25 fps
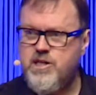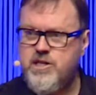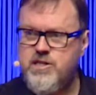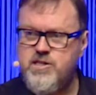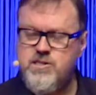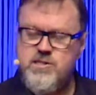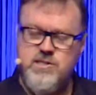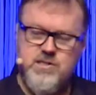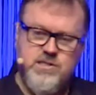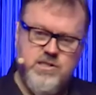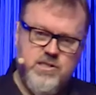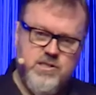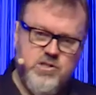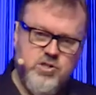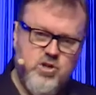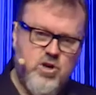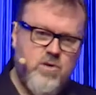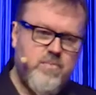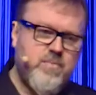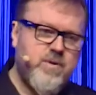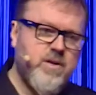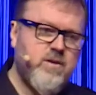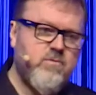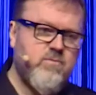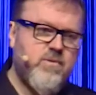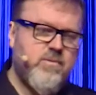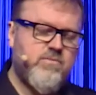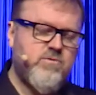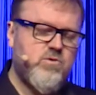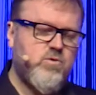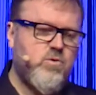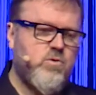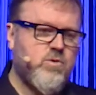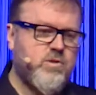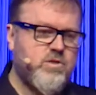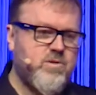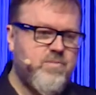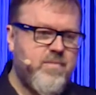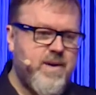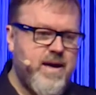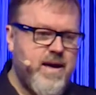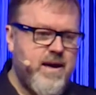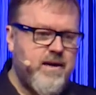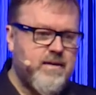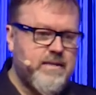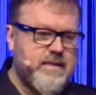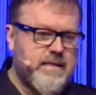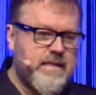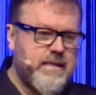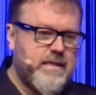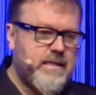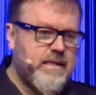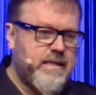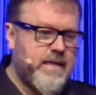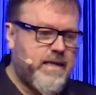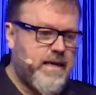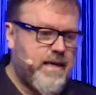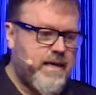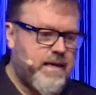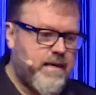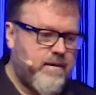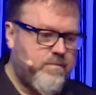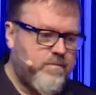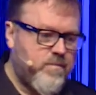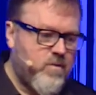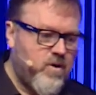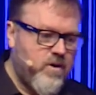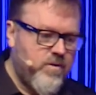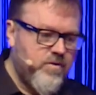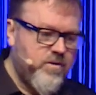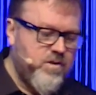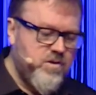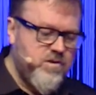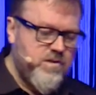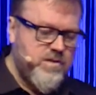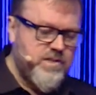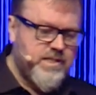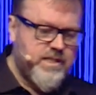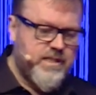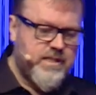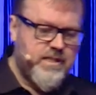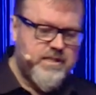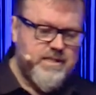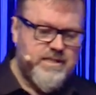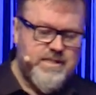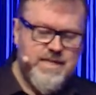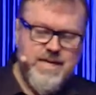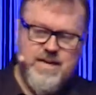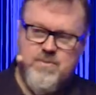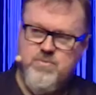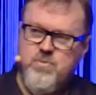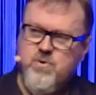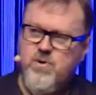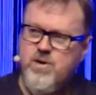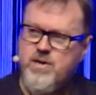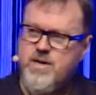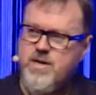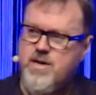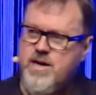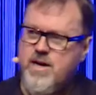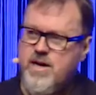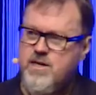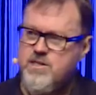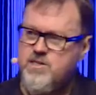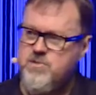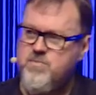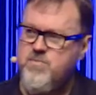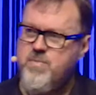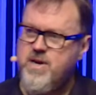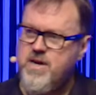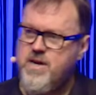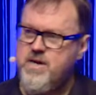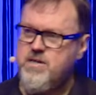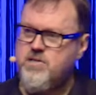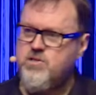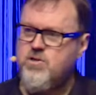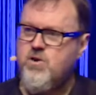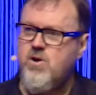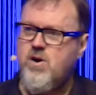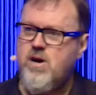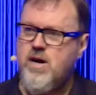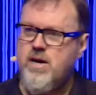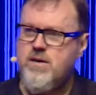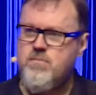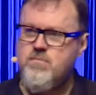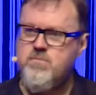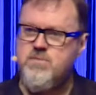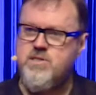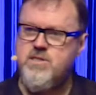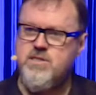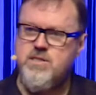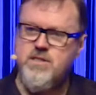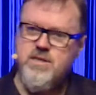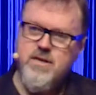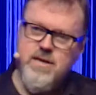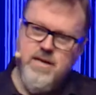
This is a topic we've talked about on the New Zealand Tech Podcast many times.